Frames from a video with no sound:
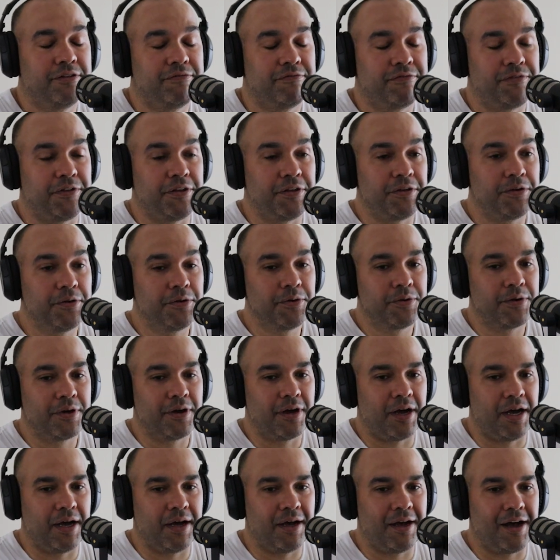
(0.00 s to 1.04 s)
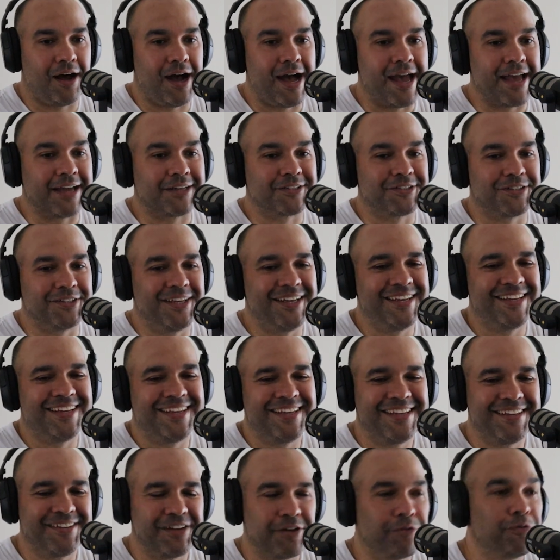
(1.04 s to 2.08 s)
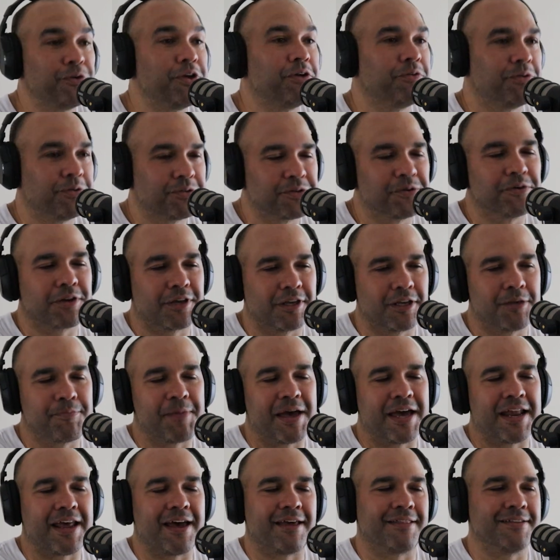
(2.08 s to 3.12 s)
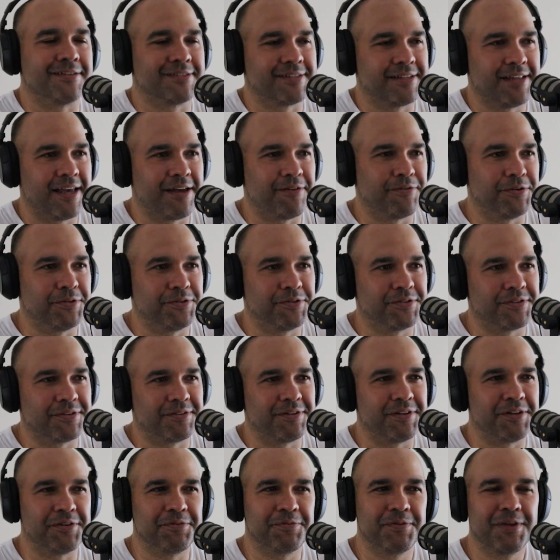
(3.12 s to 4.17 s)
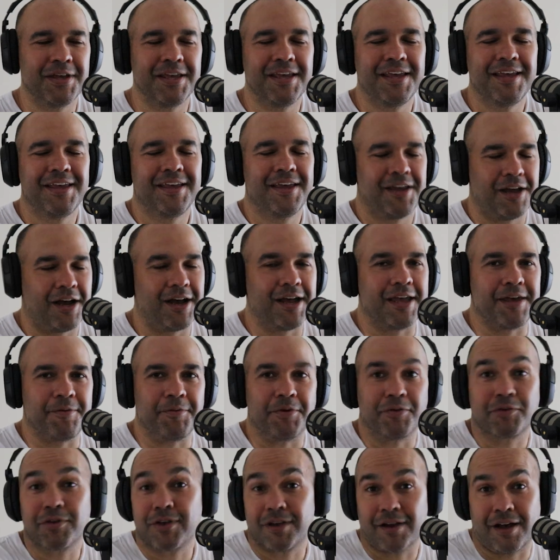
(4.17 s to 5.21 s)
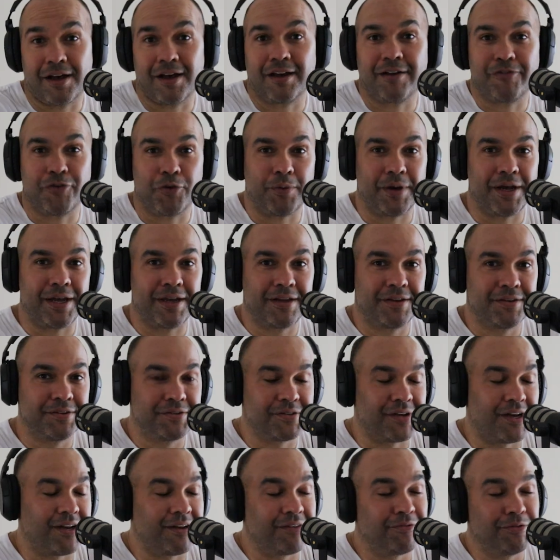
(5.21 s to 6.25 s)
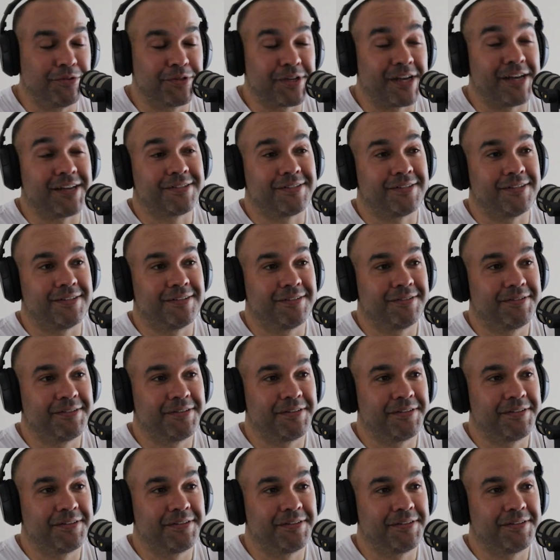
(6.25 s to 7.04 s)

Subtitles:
For you, I actually, you were talking about how there's levels, and I am kind of aware because I was asked to